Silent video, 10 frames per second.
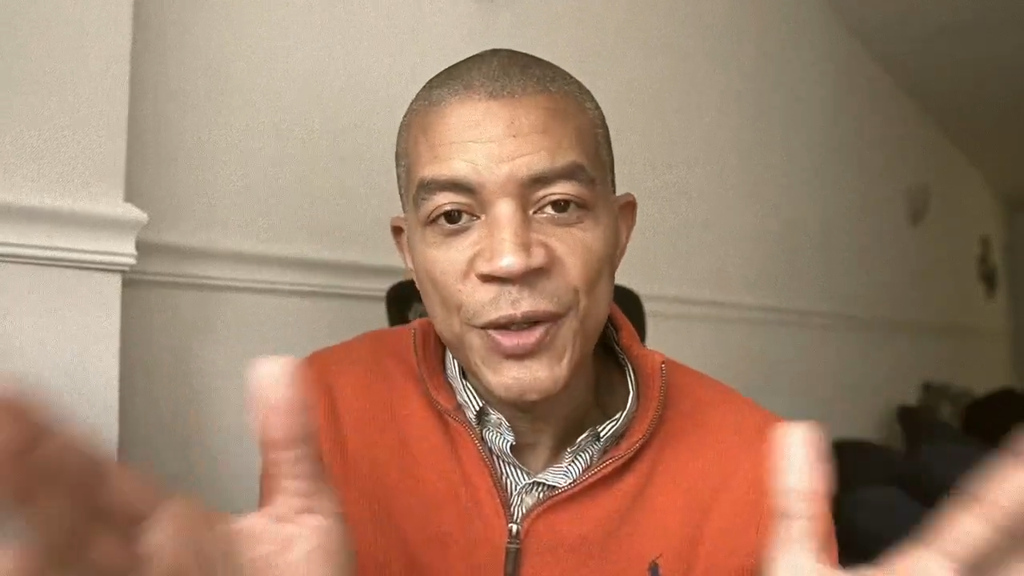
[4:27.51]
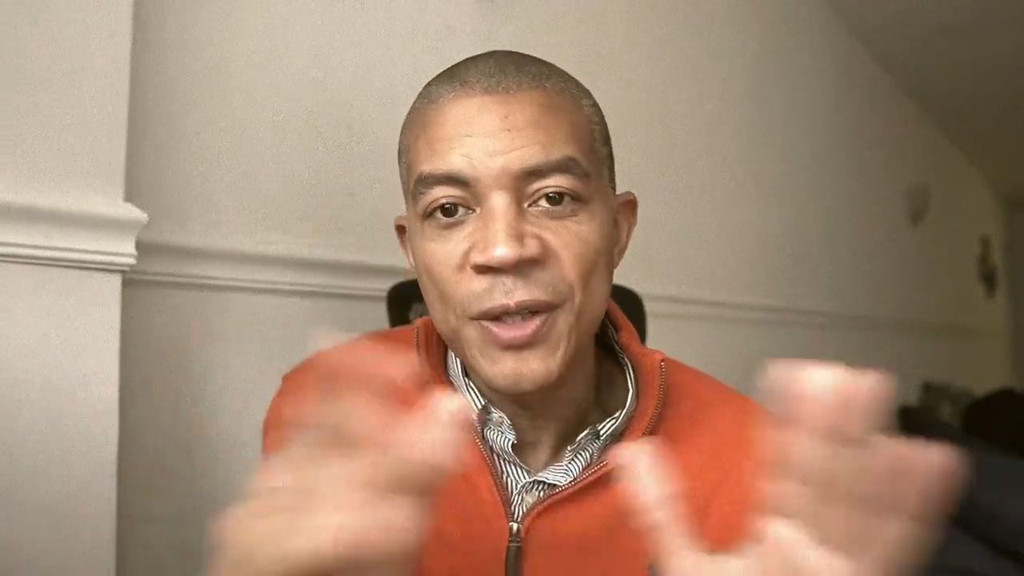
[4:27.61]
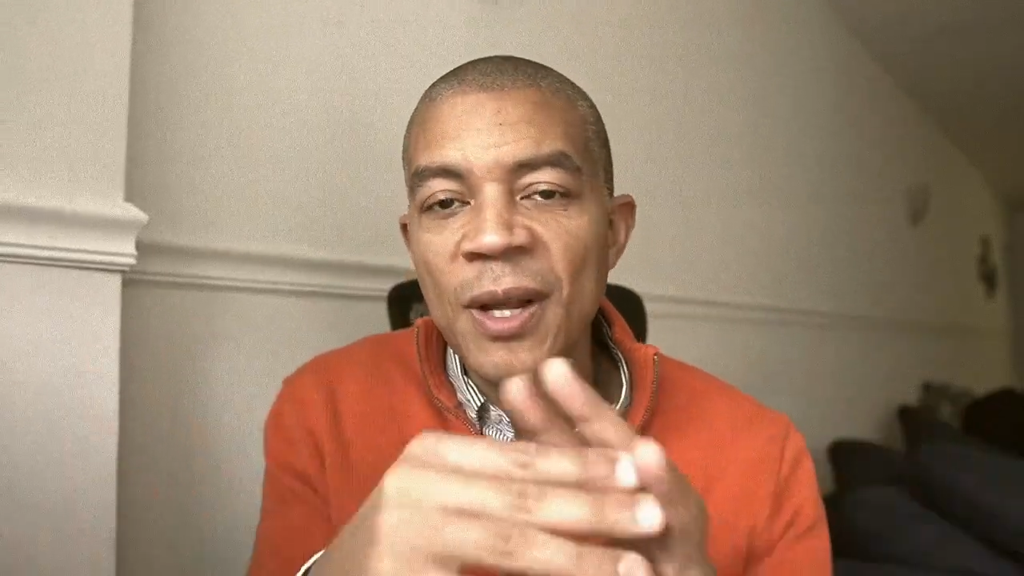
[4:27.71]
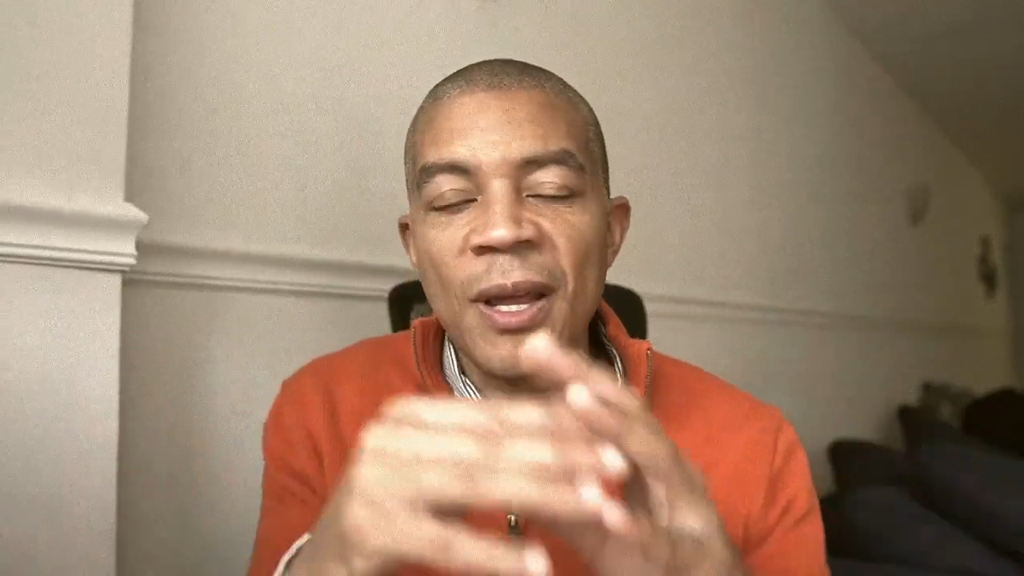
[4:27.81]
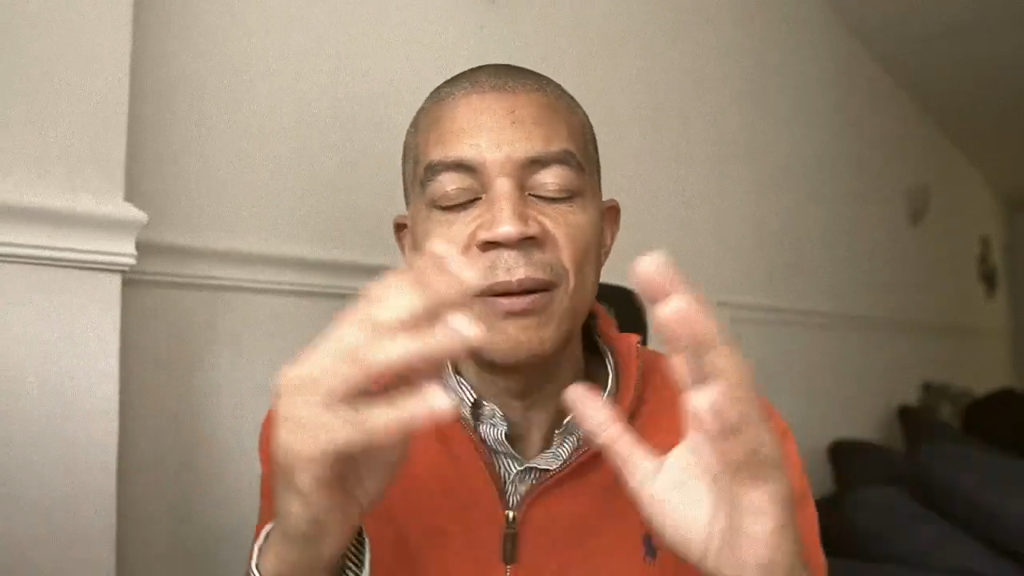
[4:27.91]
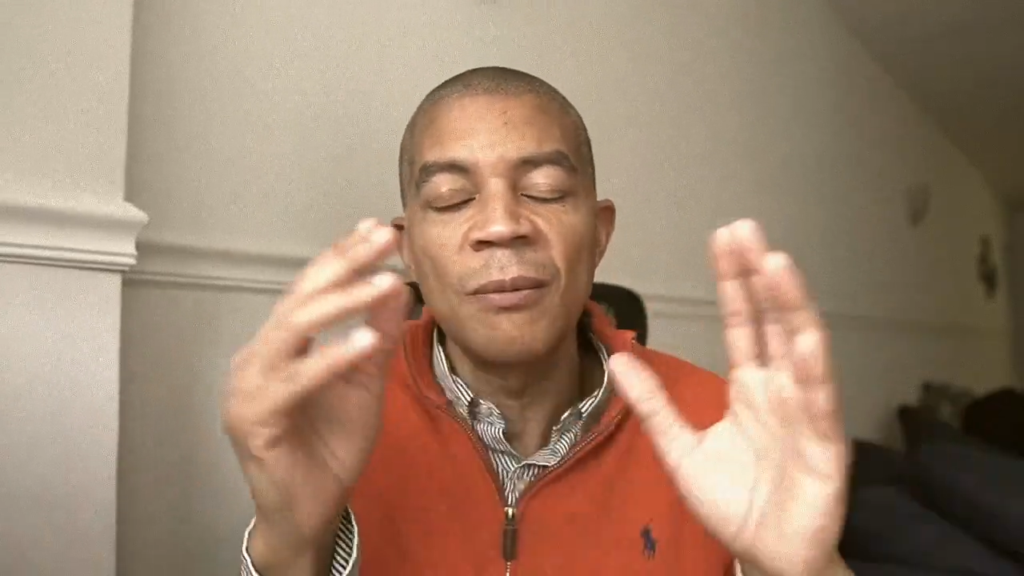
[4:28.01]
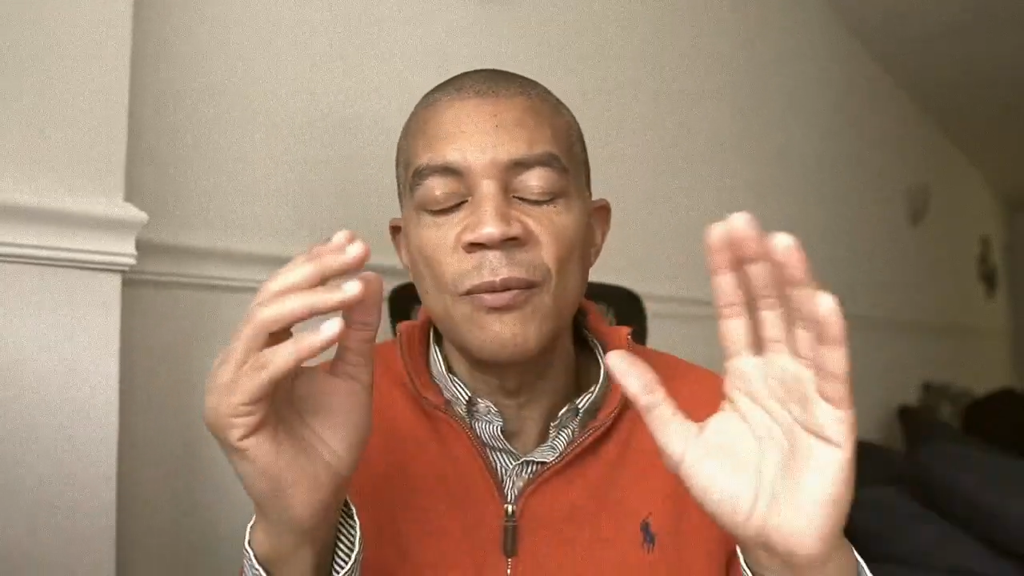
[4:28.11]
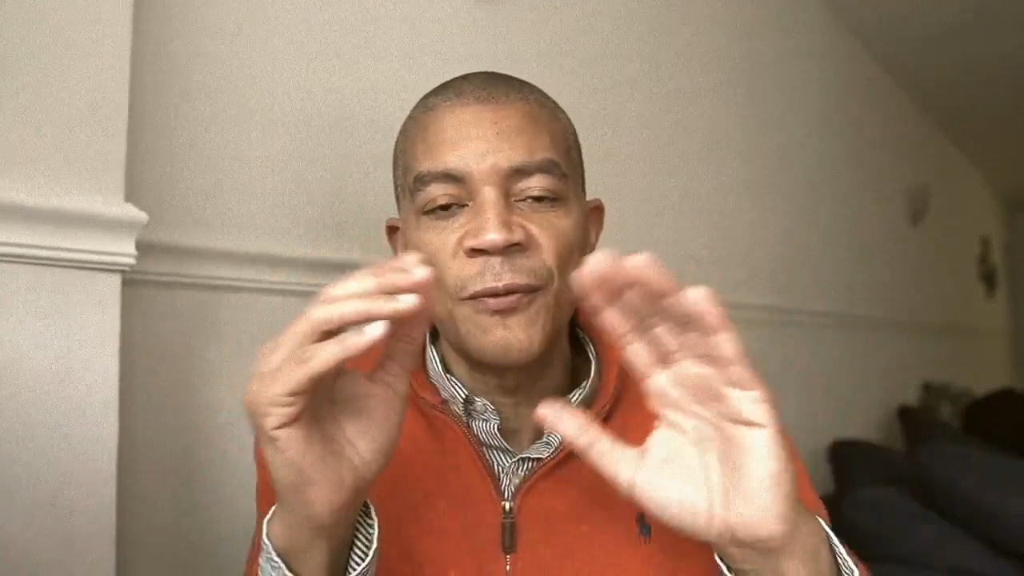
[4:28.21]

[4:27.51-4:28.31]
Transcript: it and